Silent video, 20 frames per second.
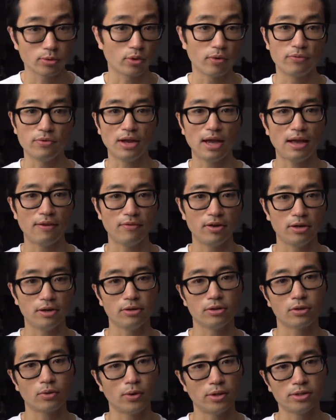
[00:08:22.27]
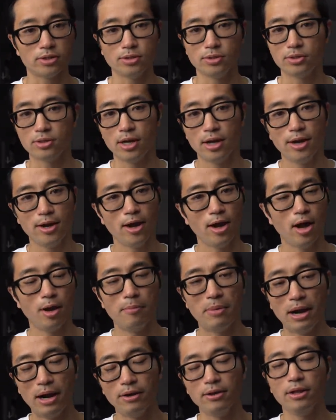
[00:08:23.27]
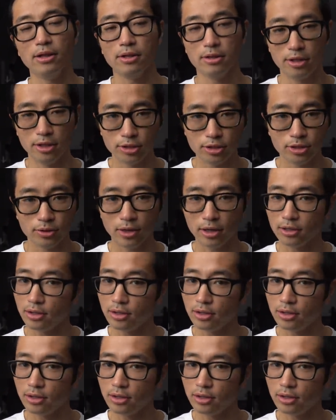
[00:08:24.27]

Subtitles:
or if you have any other questions about this shoe.